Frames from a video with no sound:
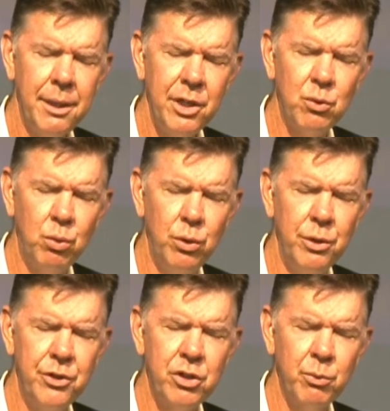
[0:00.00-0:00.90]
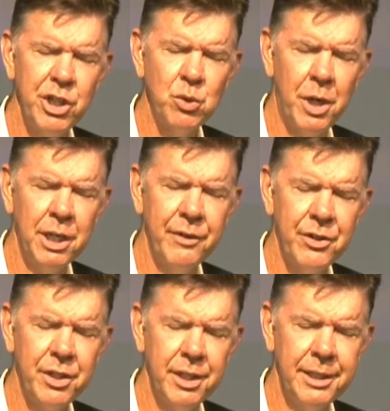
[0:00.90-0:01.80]
these words to each one of
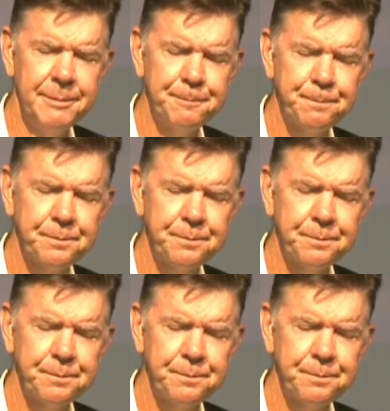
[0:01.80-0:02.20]
us today.